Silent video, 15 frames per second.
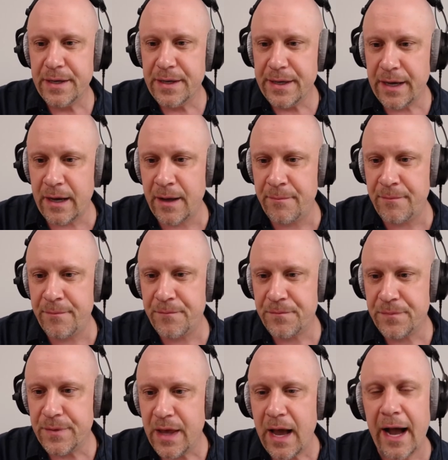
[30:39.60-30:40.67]
I
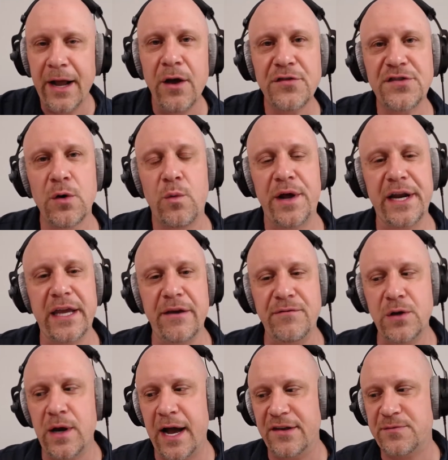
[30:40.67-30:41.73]
also want to give
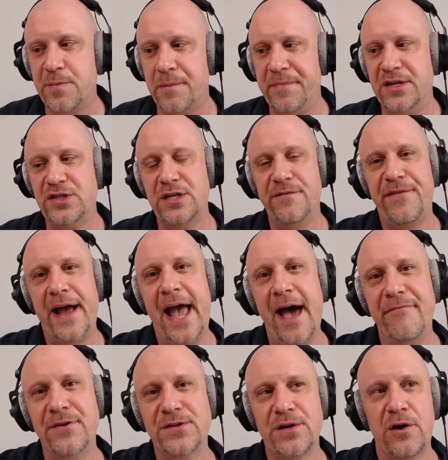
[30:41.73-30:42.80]
you guys permission, if I
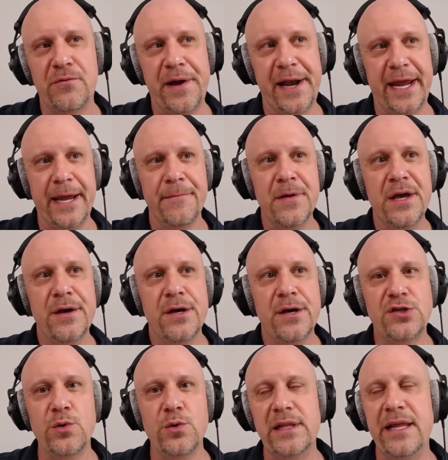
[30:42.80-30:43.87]
haven't already,
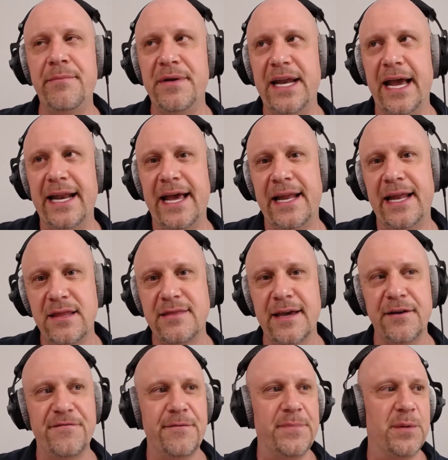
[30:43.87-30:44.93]
to eliminate anything
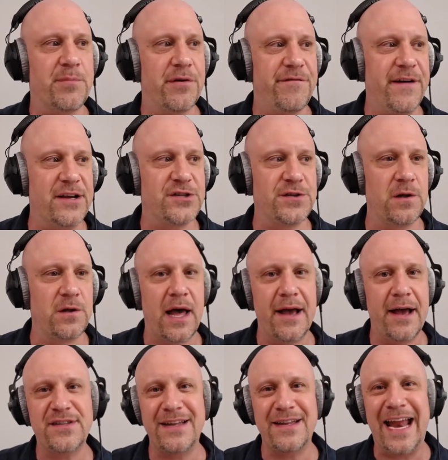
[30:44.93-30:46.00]
from your professional
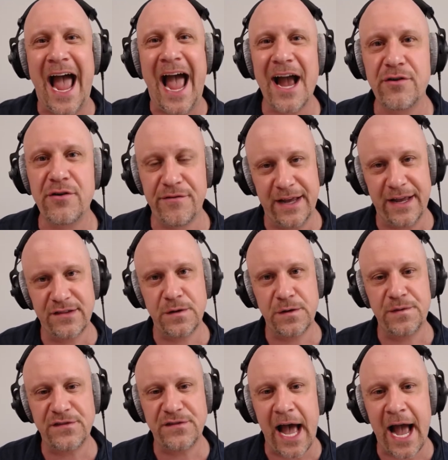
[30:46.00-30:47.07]
lives that aggravates you,
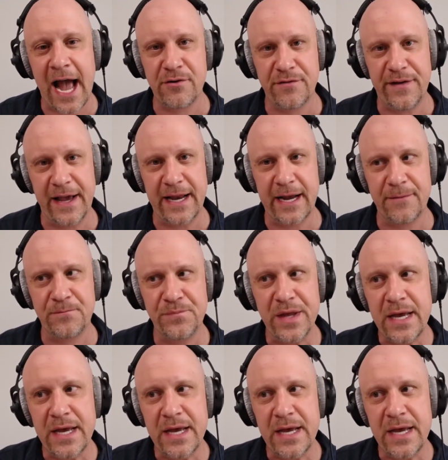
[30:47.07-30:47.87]
that's aggravating.